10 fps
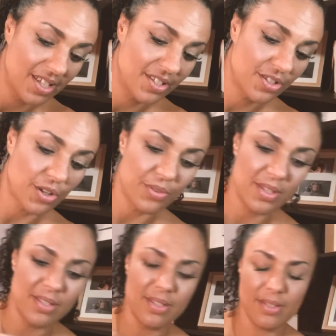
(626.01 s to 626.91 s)
So
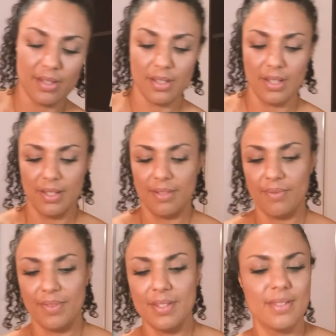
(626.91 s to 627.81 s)
this is
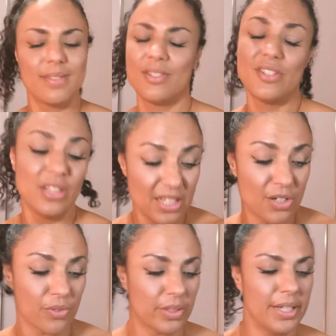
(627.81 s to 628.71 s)

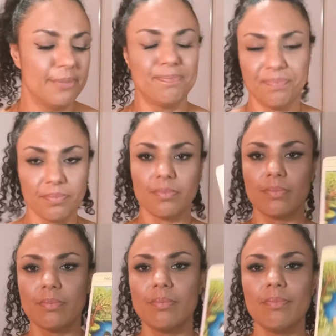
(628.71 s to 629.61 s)
literally,
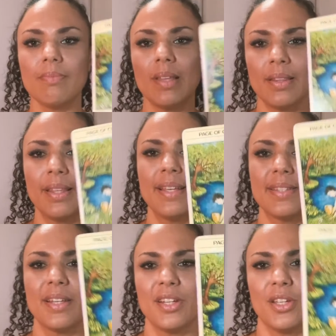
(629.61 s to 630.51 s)
they're
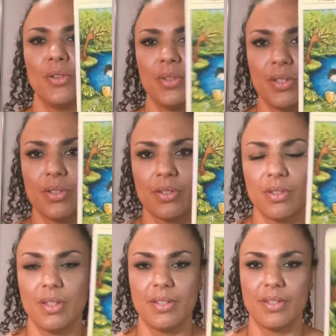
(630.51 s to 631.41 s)
sending you this
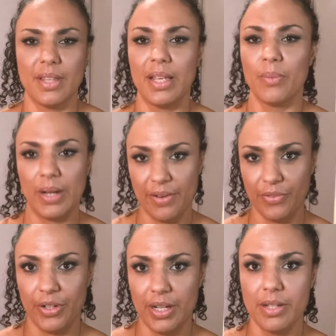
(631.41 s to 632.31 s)
thing,
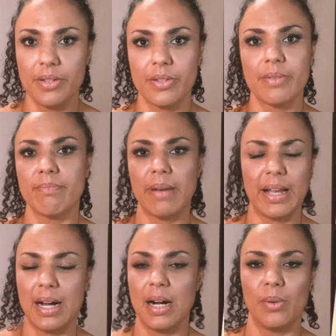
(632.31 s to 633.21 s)
whatever it is, my
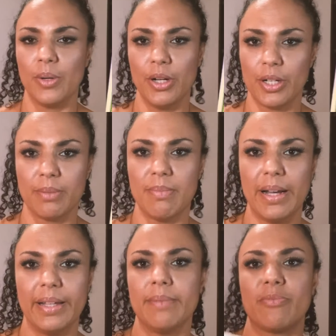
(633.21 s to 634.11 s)
artwork,
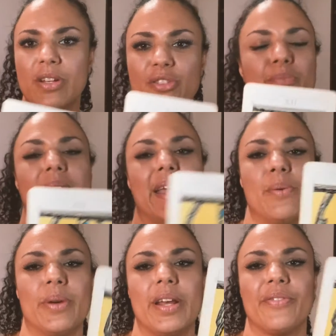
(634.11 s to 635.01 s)
my resume,
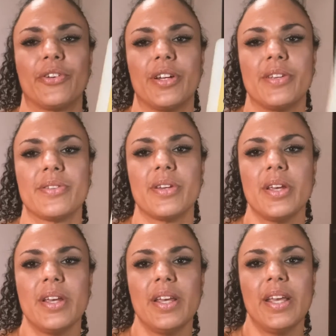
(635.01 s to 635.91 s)
whatever it is,
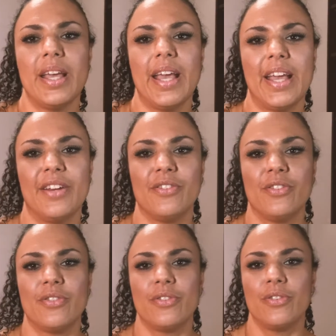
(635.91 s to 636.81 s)

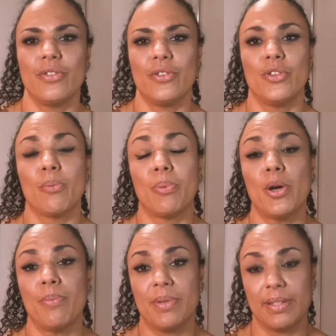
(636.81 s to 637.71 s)
and you're
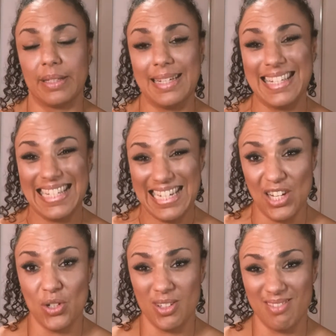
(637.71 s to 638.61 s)
purposely sitting
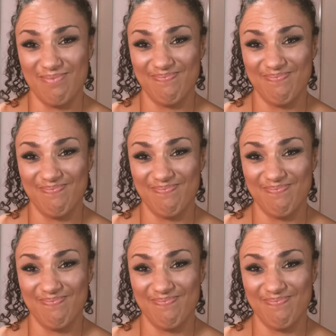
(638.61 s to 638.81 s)
on it.